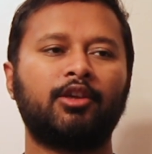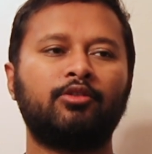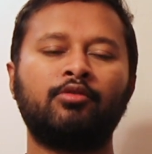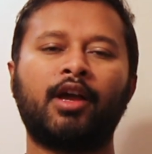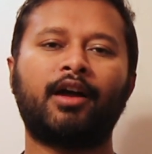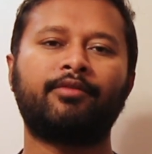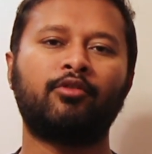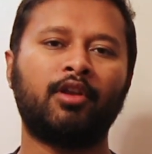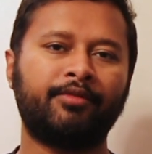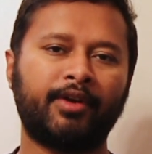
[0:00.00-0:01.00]
You have
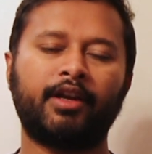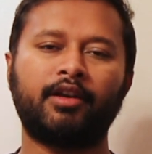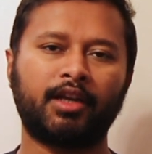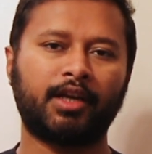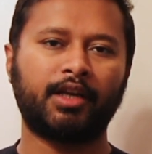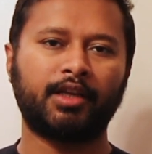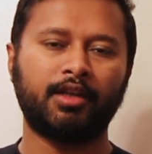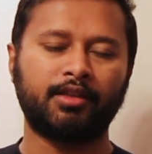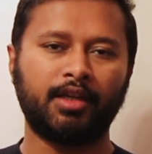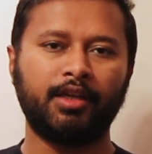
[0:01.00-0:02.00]
qualified under
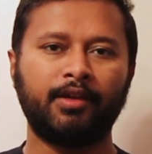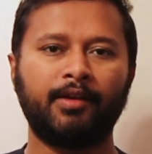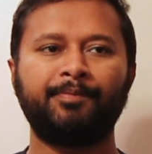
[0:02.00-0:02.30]
category 3.